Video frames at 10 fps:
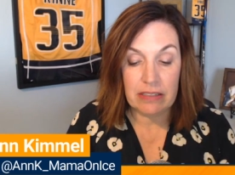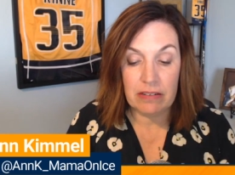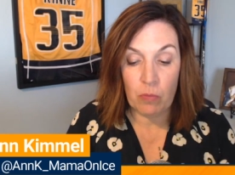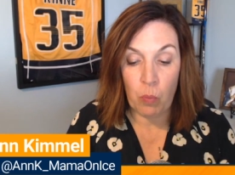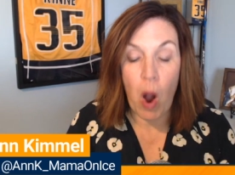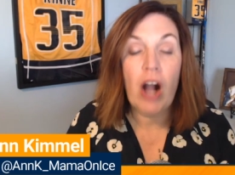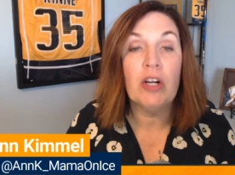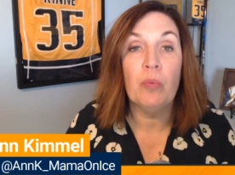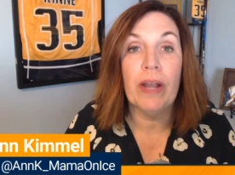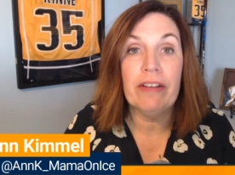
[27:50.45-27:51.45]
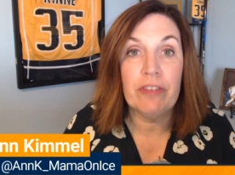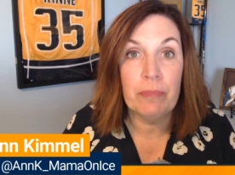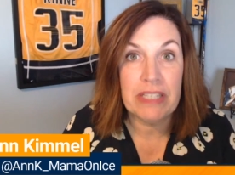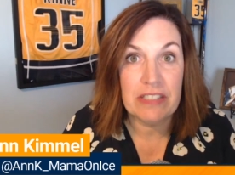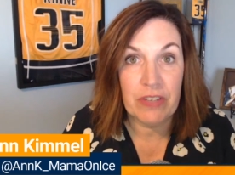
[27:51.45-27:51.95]
walk away from
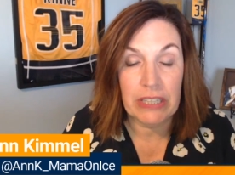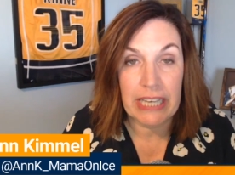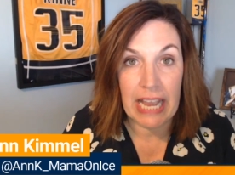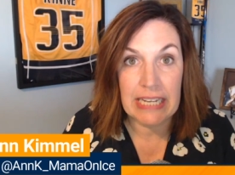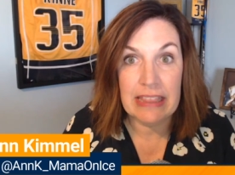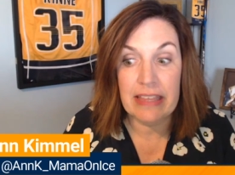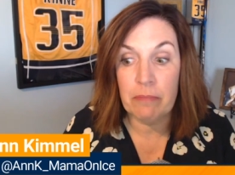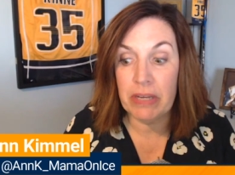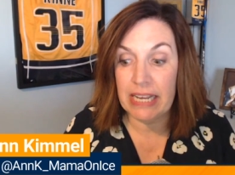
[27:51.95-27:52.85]
this feeling anything but